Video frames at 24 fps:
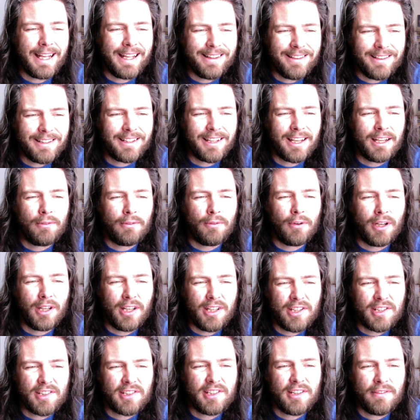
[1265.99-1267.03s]
ethnic, and
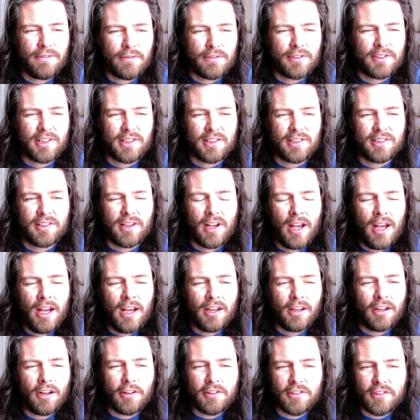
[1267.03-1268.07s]
religious differences
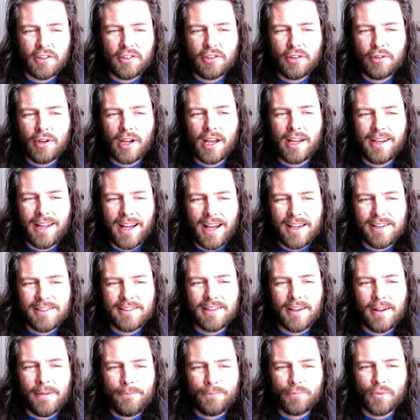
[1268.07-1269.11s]
constitute an
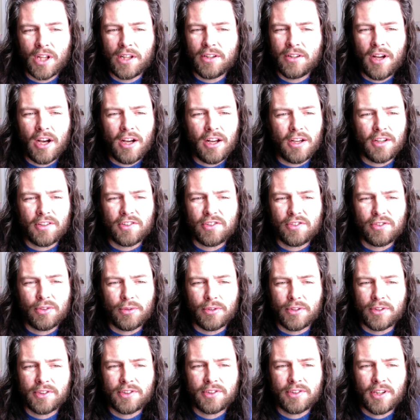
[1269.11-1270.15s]
asset and not a
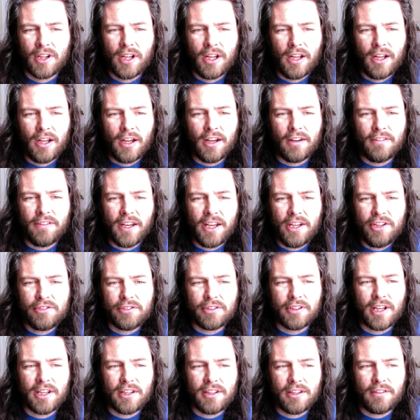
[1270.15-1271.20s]
source of
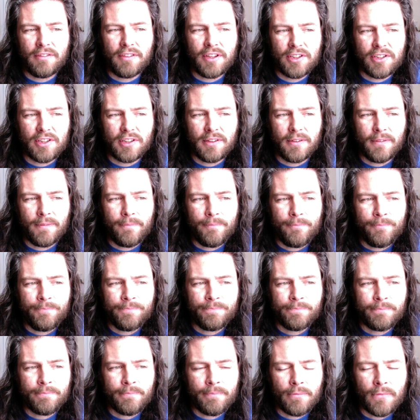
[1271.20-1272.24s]
hatred and division.
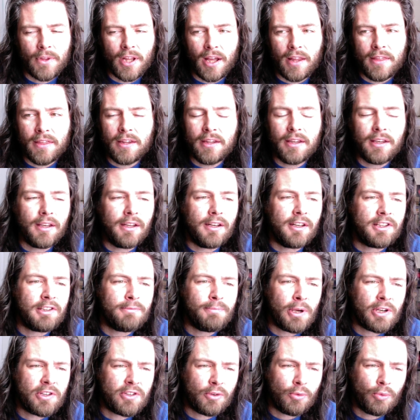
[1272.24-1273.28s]
I think in a
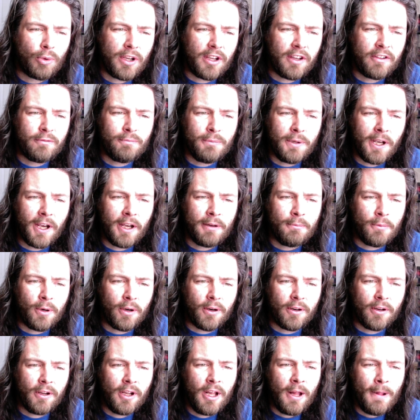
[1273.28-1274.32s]
special way of
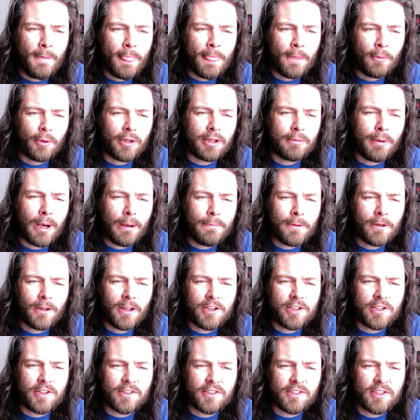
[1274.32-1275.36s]
Myanmar, where the
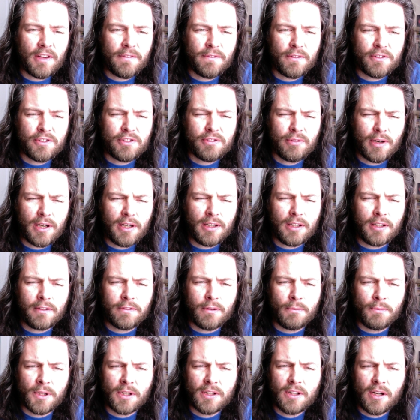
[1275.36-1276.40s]
population suffers greatly
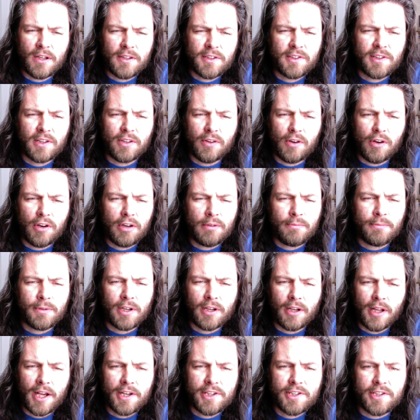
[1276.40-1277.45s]
from the constant armed
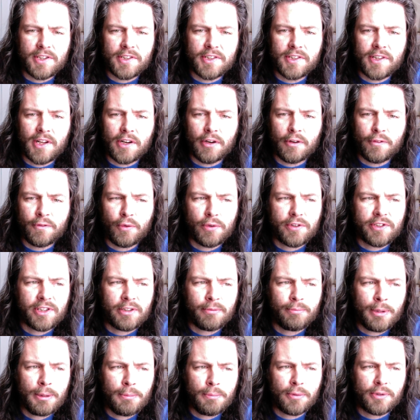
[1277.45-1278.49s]
clashes that are
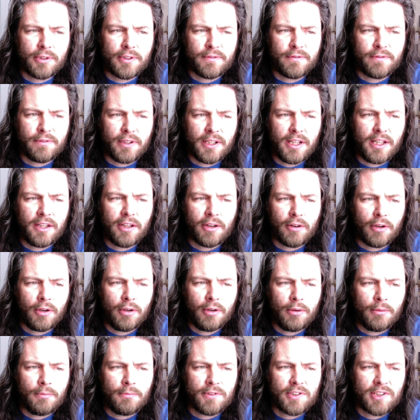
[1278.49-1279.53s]
forcing people to flee their
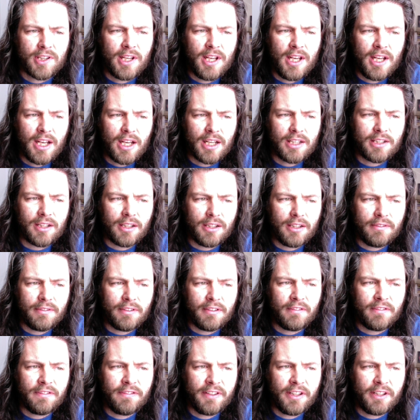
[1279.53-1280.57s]
homes and to live
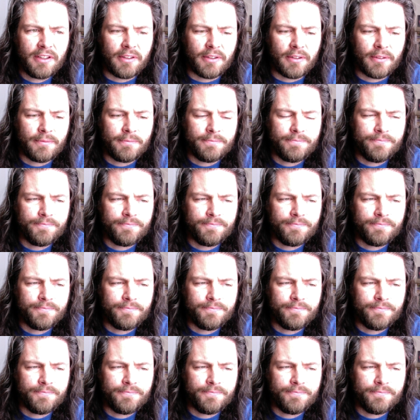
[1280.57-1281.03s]
in fear.